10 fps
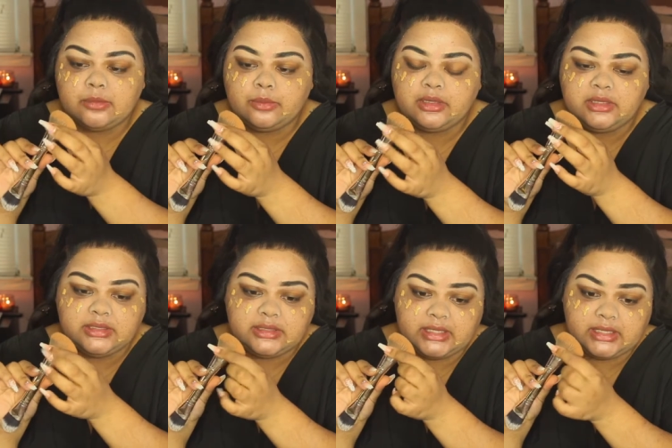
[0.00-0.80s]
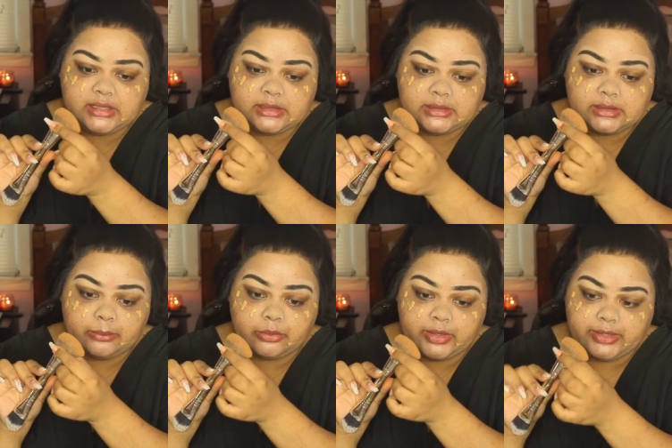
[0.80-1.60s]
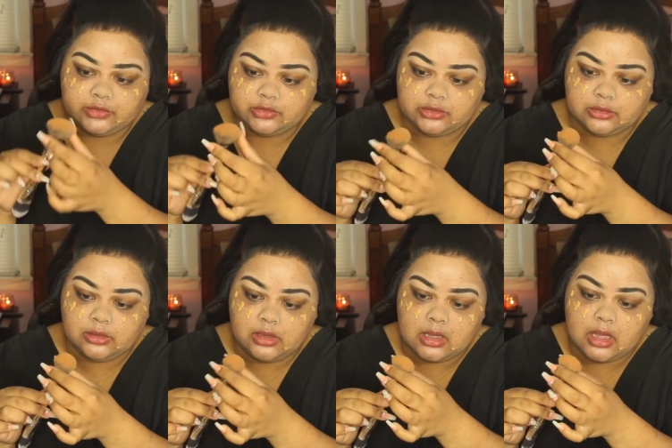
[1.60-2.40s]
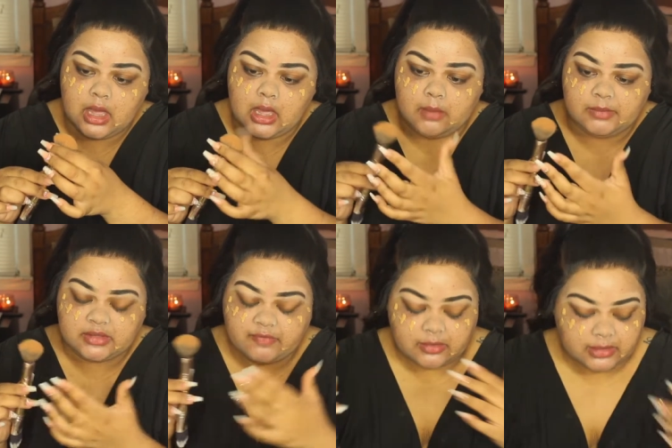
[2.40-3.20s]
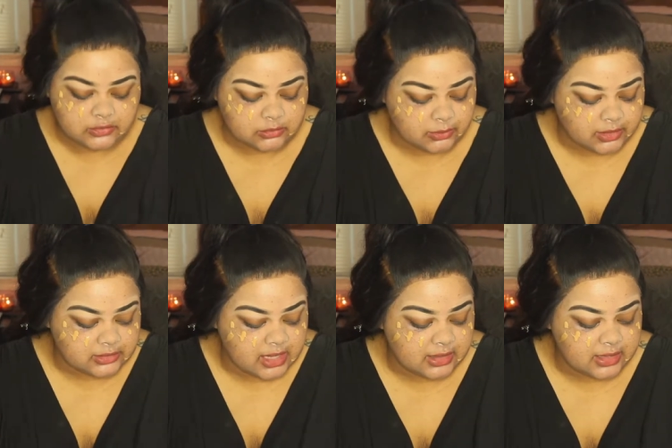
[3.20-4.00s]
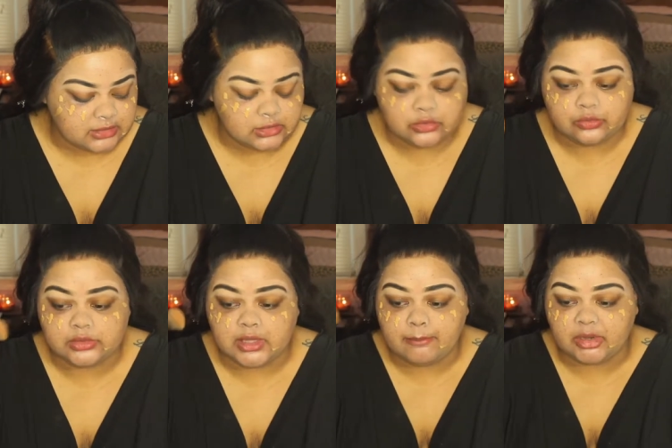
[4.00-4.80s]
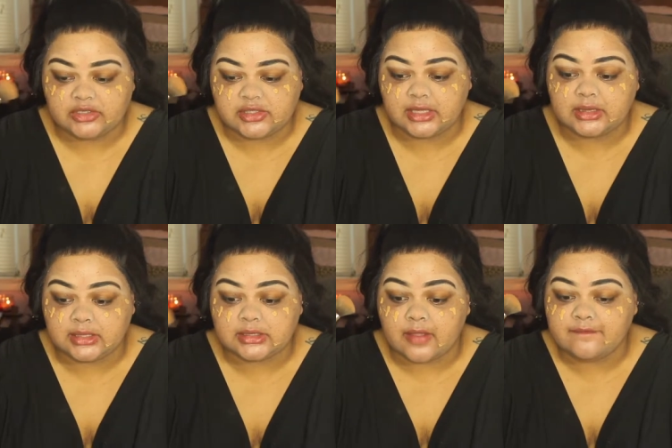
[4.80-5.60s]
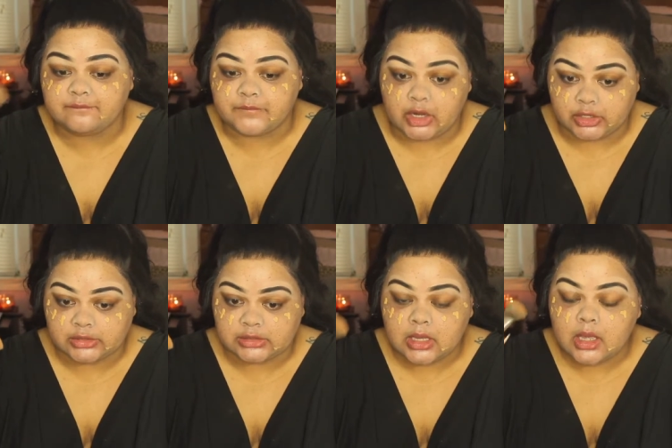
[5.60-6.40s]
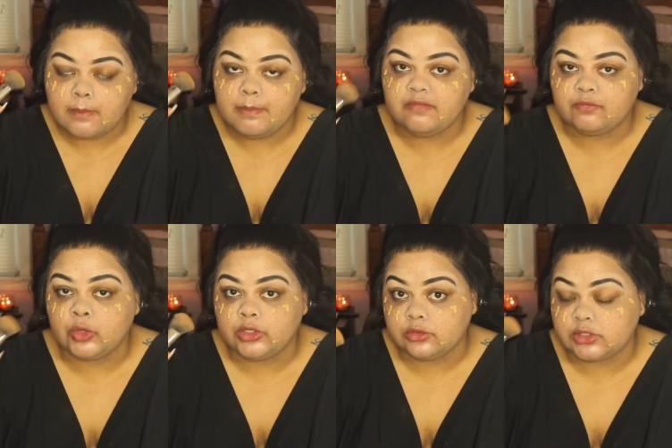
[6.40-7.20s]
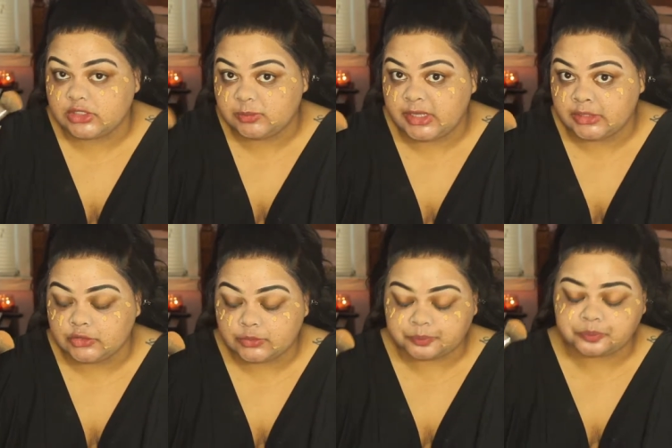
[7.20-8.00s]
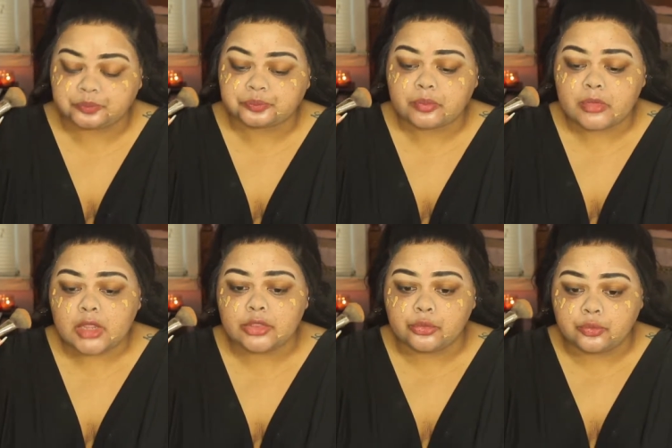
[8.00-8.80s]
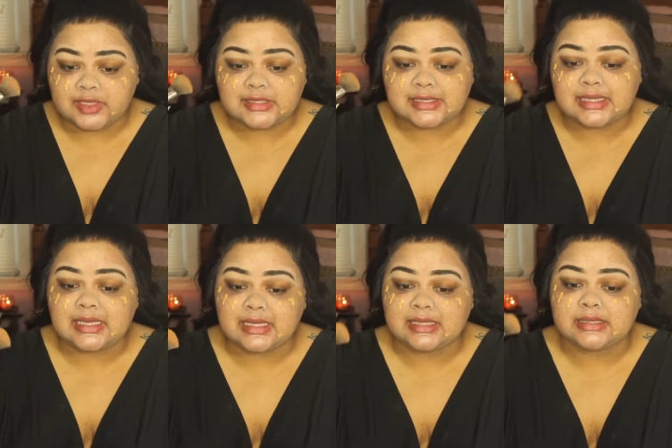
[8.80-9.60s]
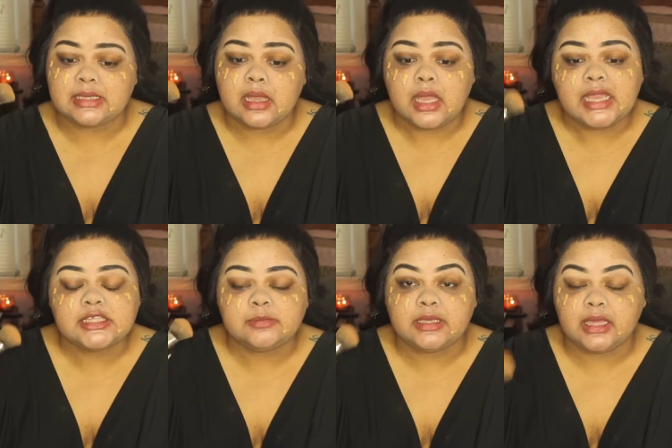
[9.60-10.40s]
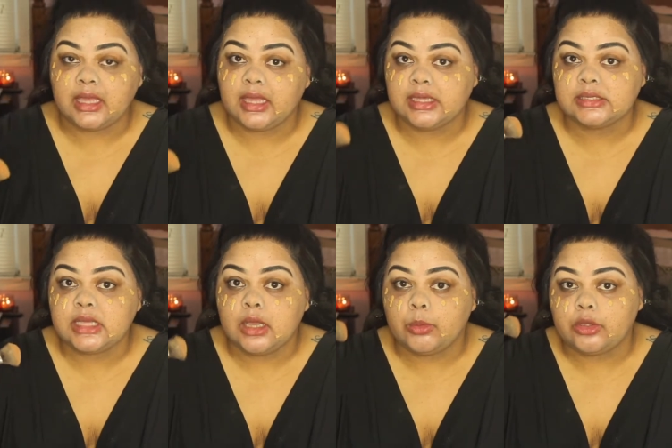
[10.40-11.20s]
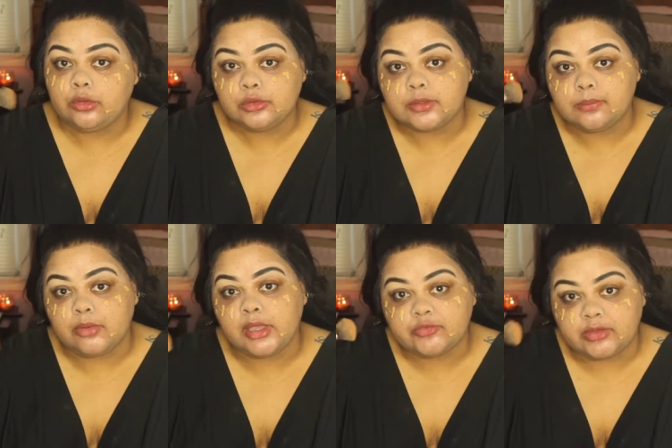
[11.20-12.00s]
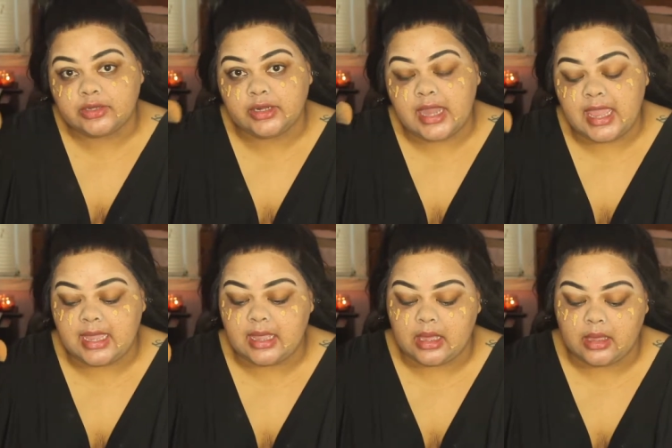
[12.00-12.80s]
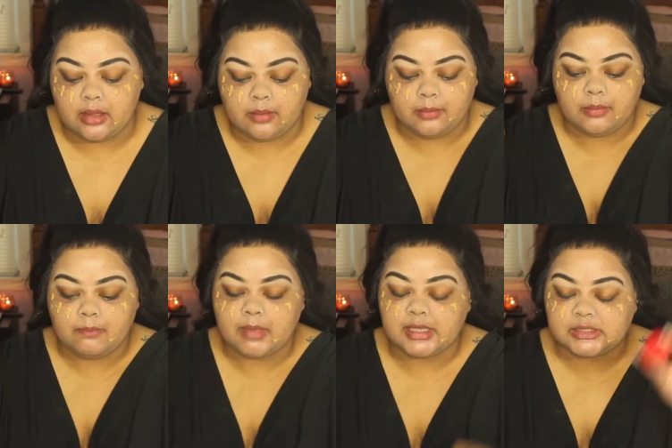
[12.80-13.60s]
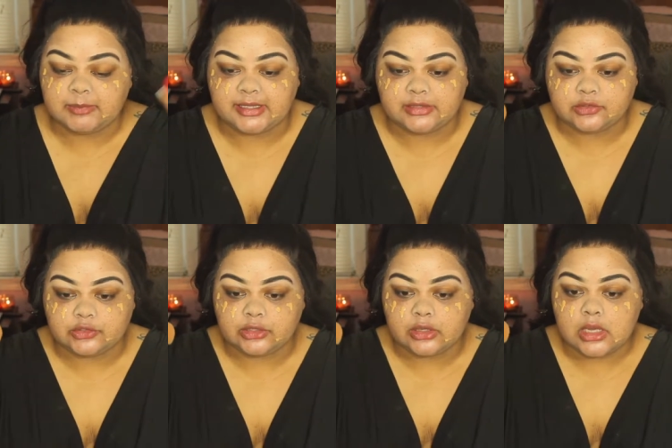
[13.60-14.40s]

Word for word: a really dense brush. It's a foundation brush. I like to use brushes like this first before using a sponge. The reason is because when you use a brush rather than a sponge,